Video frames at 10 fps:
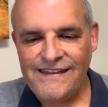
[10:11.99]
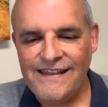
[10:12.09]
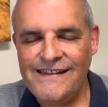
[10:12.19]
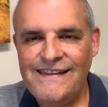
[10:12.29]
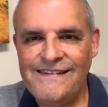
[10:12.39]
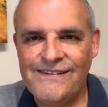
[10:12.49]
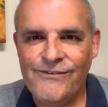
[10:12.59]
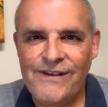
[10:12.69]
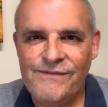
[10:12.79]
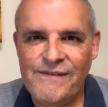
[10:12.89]
98
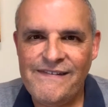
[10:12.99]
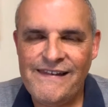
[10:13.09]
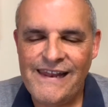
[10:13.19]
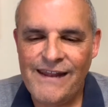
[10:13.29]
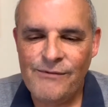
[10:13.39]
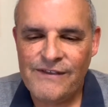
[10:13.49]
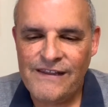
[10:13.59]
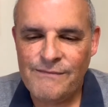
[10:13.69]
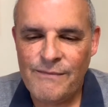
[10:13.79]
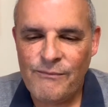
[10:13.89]
Degrees visited Animal
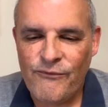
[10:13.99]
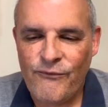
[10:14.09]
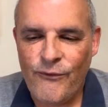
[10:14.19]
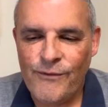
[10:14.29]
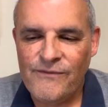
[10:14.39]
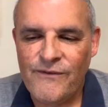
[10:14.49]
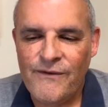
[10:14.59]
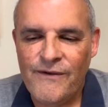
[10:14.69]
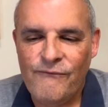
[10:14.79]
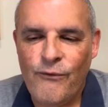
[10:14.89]
Kingdom and performed
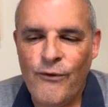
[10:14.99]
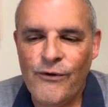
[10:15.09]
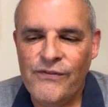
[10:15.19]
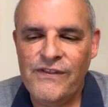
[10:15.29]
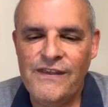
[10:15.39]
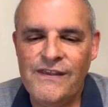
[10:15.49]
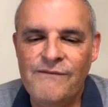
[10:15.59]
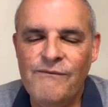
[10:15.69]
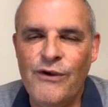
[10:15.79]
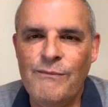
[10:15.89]
for the
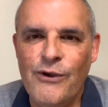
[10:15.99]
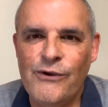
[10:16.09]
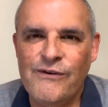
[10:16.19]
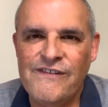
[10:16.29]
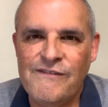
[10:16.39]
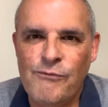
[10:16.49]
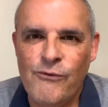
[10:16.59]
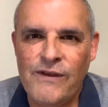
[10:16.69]
Very Merry Christmas Parade.